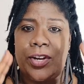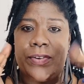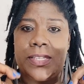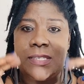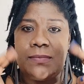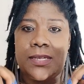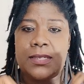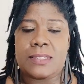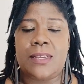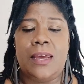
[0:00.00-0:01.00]

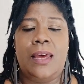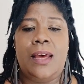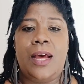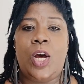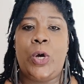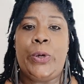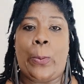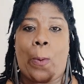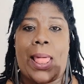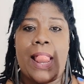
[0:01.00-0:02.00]
Christmas,
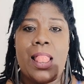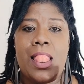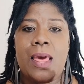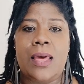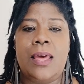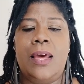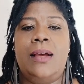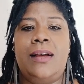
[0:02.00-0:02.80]
Noel,